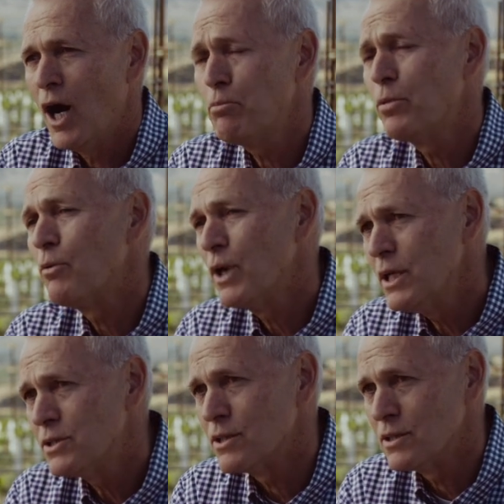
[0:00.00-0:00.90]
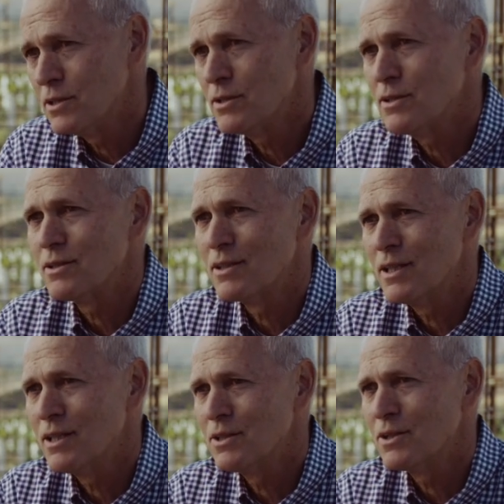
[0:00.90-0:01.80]
Operations
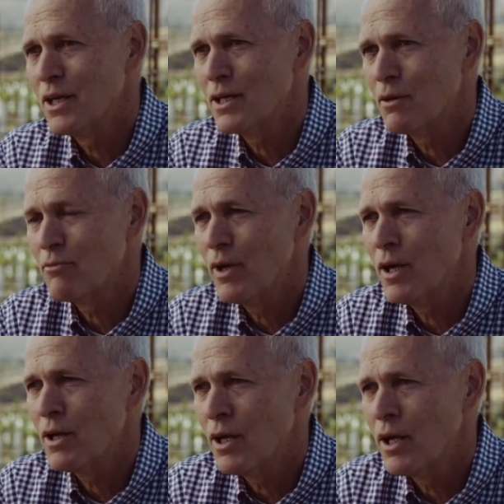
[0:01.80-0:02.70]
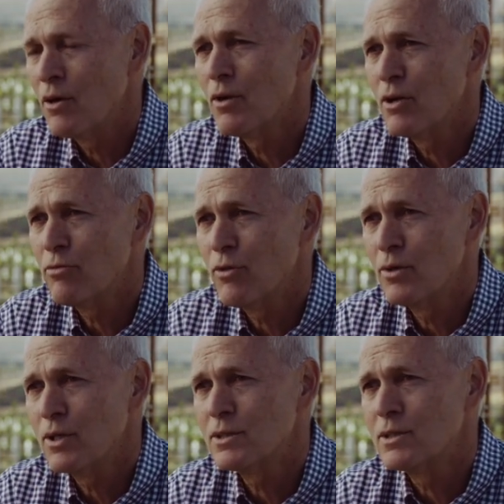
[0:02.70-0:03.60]
is an area of
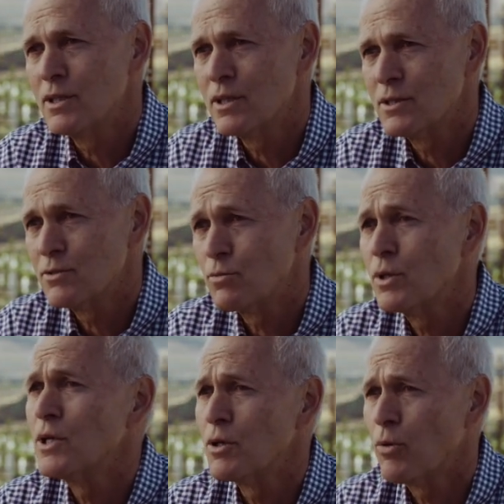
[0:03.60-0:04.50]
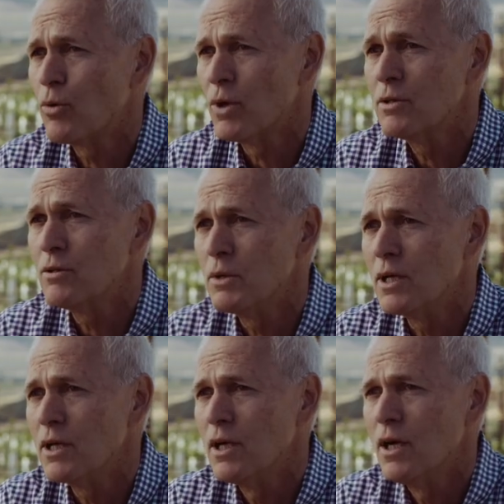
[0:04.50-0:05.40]
focus that is really important to me.